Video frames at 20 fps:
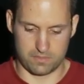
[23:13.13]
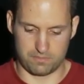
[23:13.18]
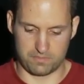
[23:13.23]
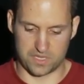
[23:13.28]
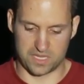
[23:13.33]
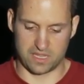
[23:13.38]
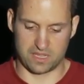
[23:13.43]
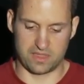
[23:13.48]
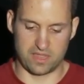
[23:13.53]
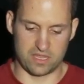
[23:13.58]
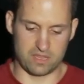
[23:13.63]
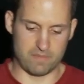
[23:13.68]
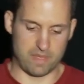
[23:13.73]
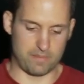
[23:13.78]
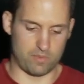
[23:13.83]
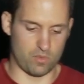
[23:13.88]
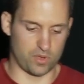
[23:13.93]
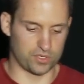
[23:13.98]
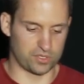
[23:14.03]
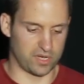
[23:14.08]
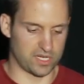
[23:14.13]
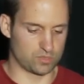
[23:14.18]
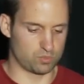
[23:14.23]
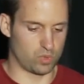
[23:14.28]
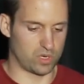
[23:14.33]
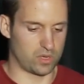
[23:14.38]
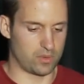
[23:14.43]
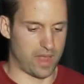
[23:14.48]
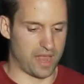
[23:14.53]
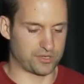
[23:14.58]
But the thing you may be wondering is,
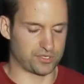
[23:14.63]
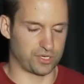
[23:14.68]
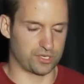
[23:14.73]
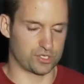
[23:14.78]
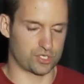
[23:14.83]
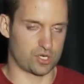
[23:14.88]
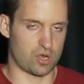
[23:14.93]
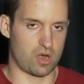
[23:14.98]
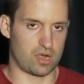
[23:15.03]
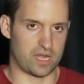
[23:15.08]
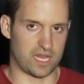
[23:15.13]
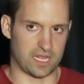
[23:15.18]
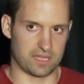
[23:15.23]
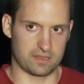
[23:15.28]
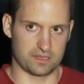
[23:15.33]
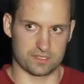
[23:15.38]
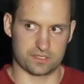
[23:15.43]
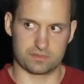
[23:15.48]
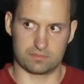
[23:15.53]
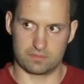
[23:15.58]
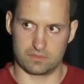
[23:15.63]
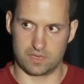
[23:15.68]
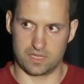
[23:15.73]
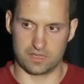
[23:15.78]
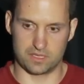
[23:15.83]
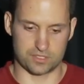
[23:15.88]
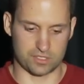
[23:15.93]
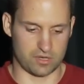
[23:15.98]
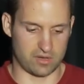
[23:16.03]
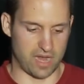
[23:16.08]
what are we actually charting in
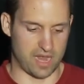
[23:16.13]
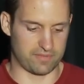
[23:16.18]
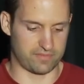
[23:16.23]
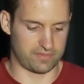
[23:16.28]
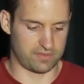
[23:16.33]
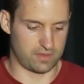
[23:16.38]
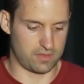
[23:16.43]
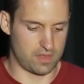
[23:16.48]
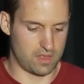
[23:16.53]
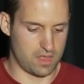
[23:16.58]
this graph?